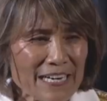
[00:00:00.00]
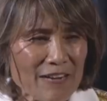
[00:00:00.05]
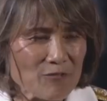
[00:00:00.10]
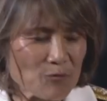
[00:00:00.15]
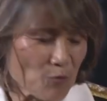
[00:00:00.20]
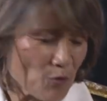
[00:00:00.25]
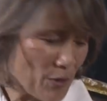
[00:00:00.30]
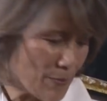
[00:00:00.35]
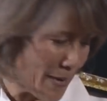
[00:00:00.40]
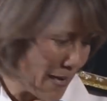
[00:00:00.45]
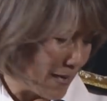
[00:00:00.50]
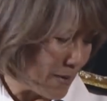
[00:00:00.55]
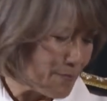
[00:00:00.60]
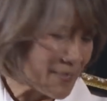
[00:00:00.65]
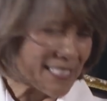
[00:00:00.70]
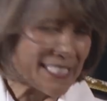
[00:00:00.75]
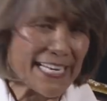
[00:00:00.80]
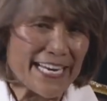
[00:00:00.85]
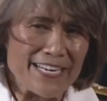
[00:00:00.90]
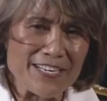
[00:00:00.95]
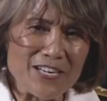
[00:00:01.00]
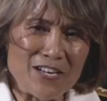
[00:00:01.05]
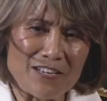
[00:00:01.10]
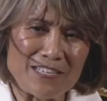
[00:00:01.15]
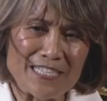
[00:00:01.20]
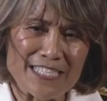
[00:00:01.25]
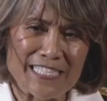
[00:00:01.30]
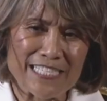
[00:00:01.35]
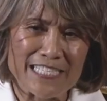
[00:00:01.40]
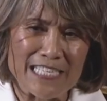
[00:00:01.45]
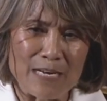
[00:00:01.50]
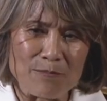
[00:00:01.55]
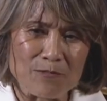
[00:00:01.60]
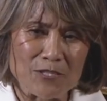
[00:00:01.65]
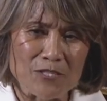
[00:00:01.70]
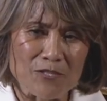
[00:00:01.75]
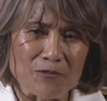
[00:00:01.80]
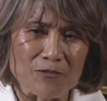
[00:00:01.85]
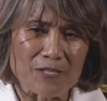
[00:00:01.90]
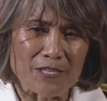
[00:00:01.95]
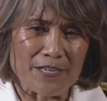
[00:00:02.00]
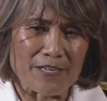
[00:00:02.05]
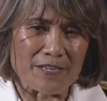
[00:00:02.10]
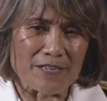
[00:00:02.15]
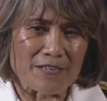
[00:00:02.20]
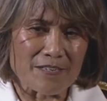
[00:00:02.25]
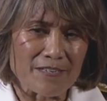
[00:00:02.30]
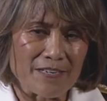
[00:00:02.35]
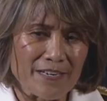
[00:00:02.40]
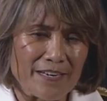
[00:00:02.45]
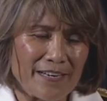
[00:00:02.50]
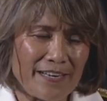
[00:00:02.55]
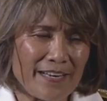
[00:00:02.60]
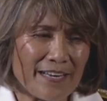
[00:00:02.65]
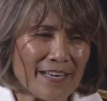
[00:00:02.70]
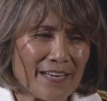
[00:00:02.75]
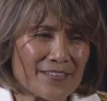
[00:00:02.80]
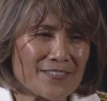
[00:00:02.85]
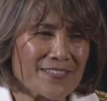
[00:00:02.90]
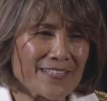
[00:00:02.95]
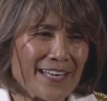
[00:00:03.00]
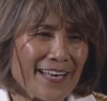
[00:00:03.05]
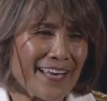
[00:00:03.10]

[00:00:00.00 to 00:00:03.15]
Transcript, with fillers: that I was worried about, I'm standing on a step stool here. And